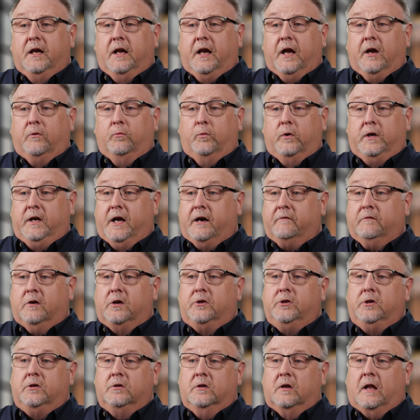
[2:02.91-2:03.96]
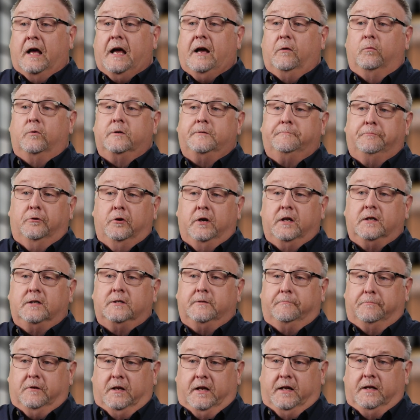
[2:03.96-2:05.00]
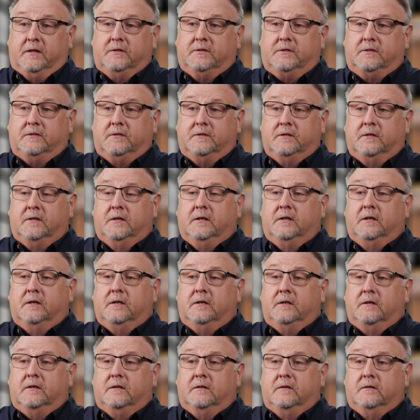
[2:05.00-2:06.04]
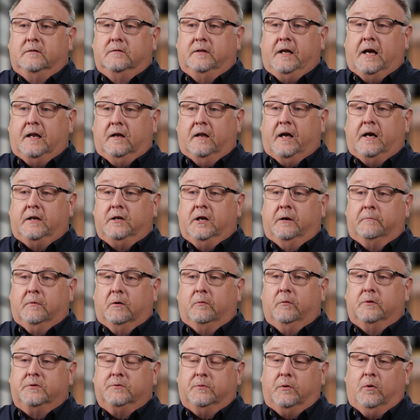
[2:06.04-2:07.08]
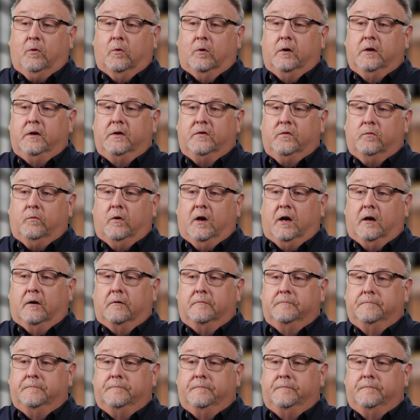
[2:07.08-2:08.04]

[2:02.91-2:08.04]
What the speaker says: and whenever a new lot was put into place, that lot number was recorded as well.